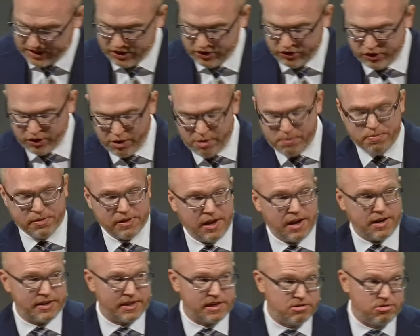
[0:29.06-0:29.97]
that you don't
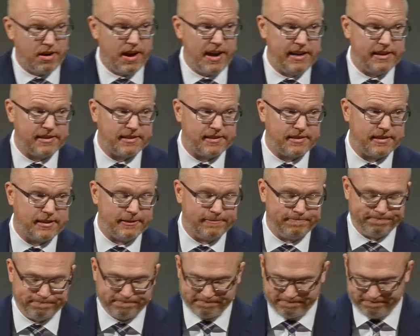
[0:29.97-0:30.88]
belong to Christ.
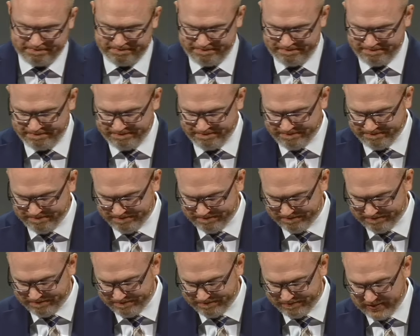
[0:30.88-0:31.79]

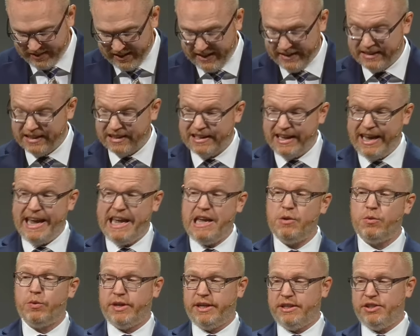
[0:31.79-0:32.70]
In the
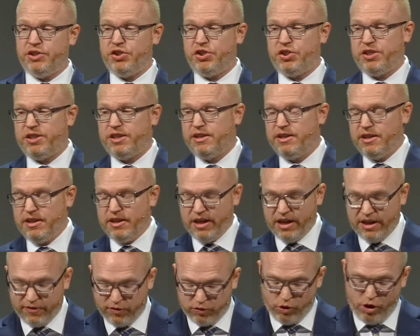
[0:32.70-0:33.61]
language
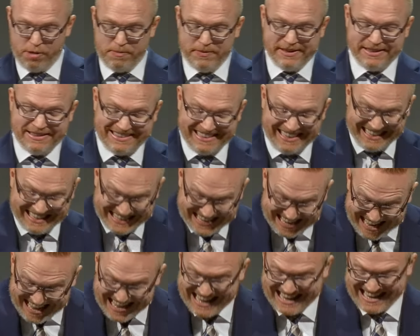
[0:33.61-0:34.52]
of Romans 8
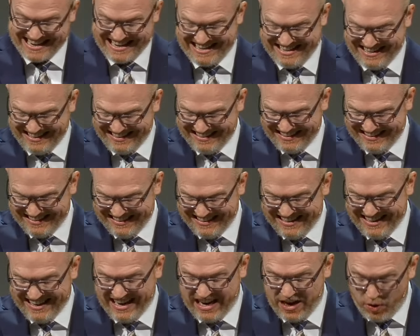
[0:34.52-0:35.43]
9,
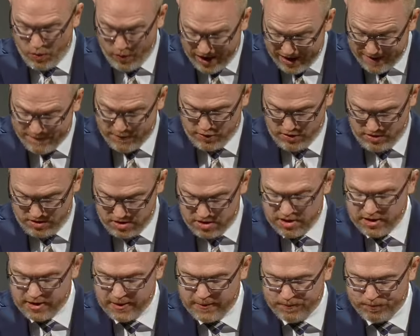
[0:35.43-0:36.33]

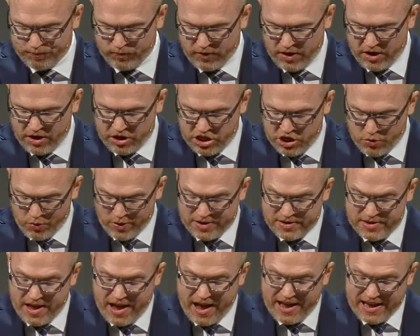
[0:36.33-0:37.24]
however, you
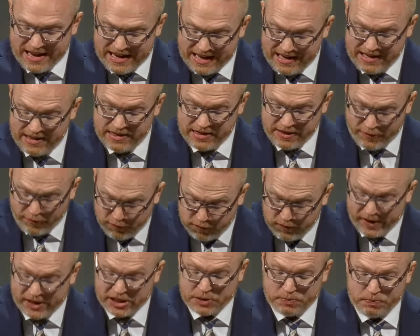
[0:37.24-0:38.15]
are not in the
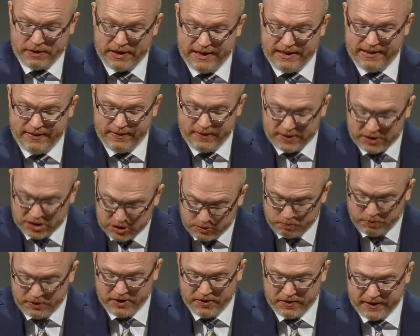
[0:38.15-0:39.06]
flesh, but in the
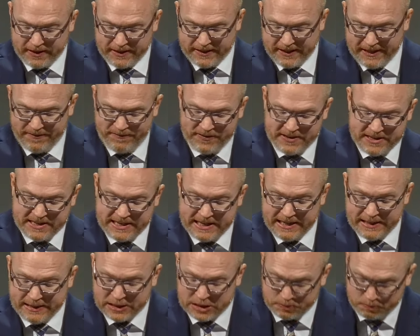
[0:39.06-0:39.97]
spirit, if
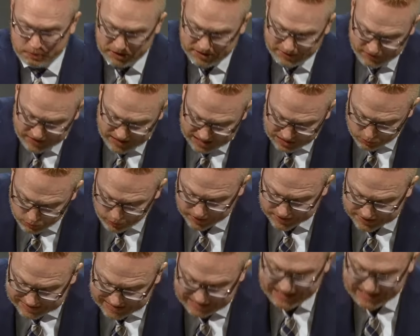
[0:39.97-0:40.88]
indeed the spirit of God dwells